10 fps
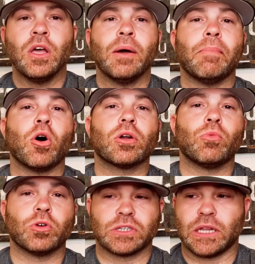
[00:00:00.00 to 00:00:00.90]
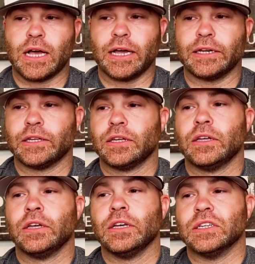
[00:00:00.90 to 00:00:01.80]
Baltimore's line,
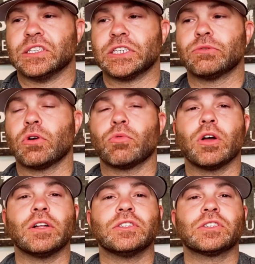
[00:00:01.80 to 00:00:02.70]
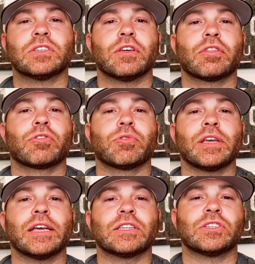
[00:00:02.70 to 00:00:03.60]
0 runs, 3
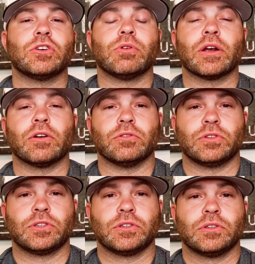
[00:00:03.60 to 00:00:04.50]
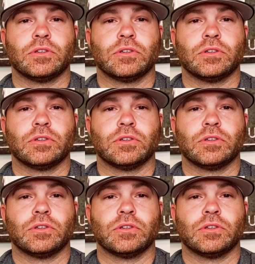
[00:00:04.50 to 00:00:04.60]
hits, no errors.